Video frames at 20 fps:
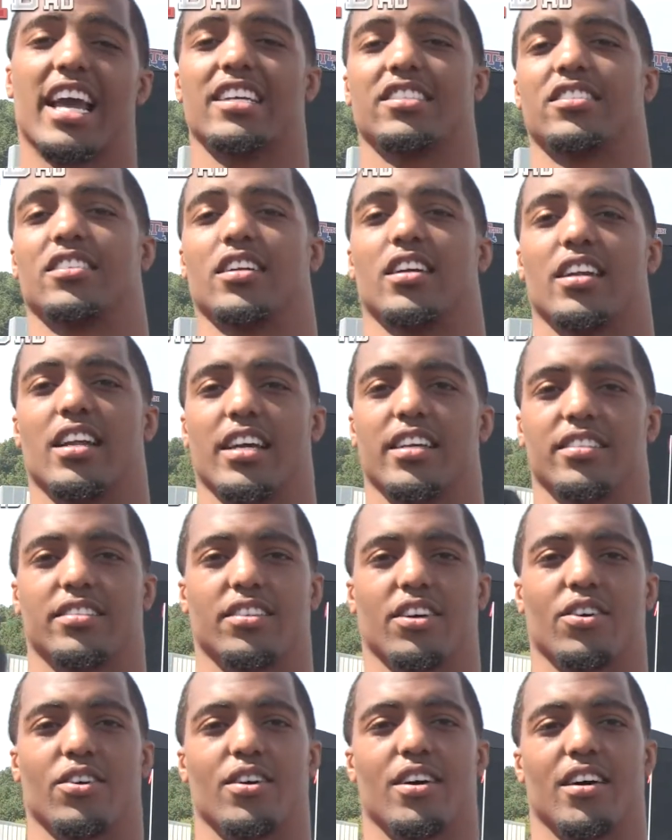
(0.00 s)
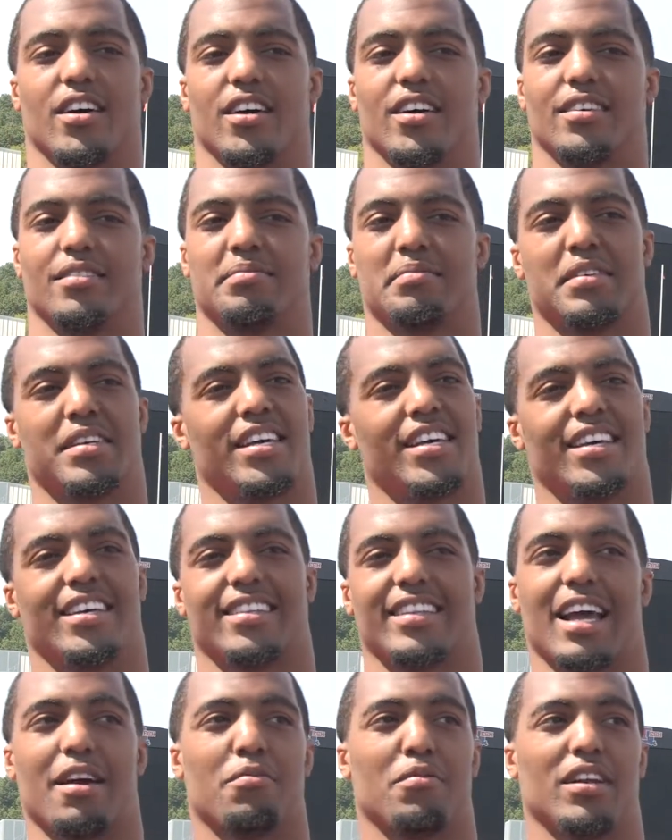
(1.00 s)
communication today. So
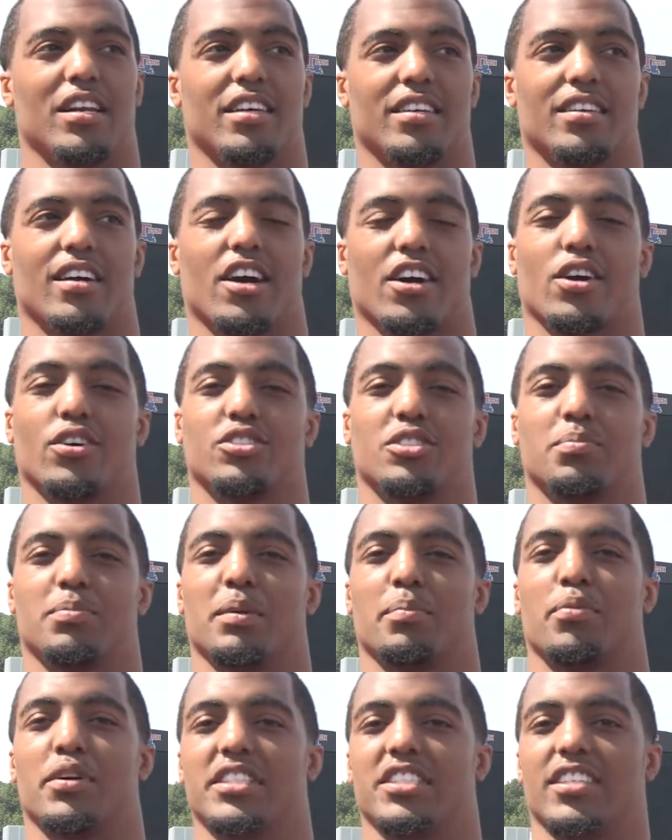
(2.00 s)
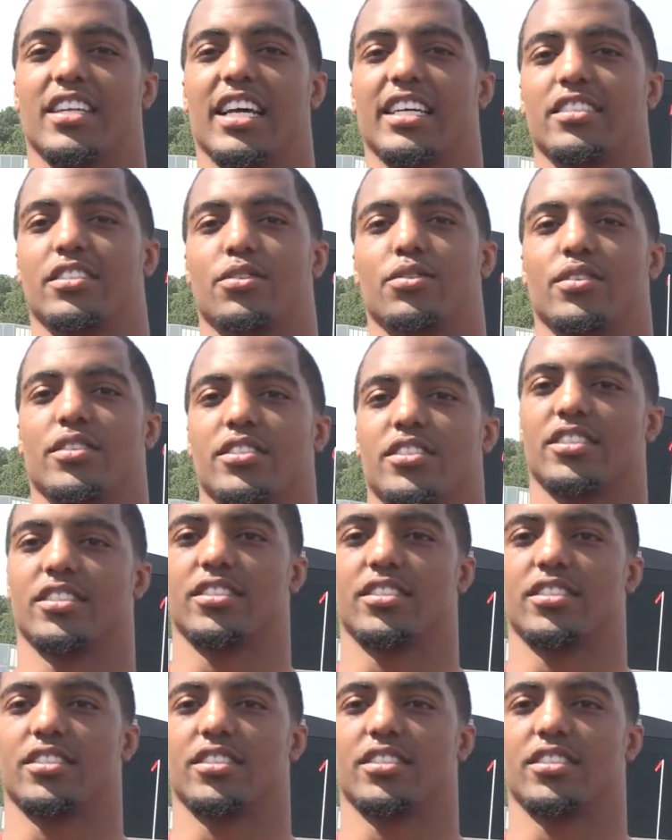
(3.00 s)
not really. My coach has been preaching that to us.